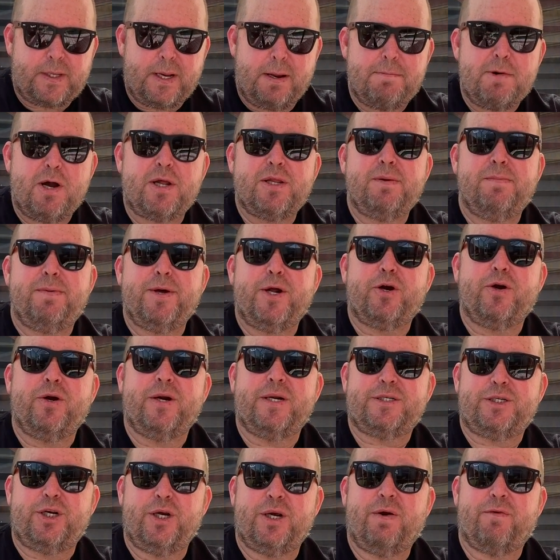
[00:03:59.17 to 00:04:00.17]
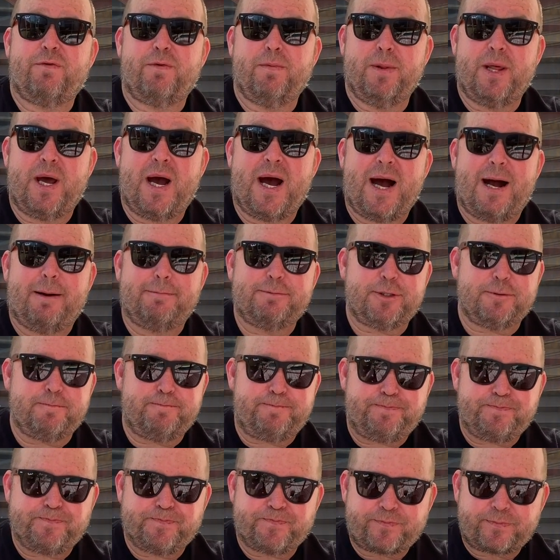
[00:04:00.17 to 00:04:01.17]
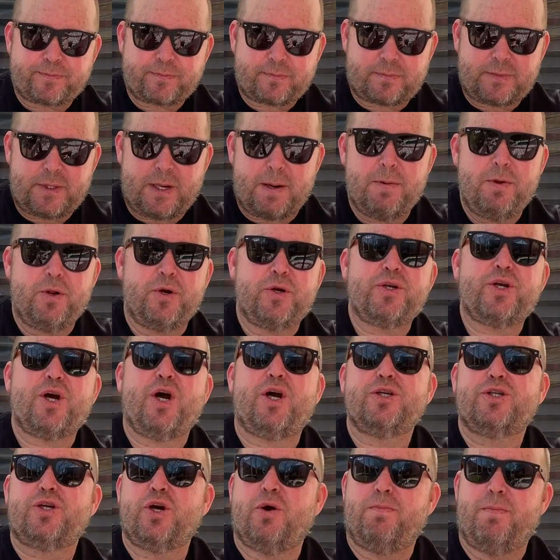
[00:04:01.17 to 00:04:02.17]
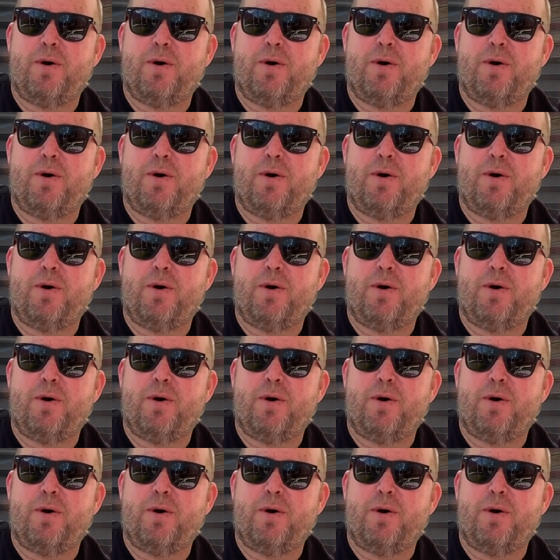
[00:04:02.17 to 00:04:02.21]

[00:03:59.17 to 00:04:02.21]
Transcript: But the bitterness you get from the hops. But there's also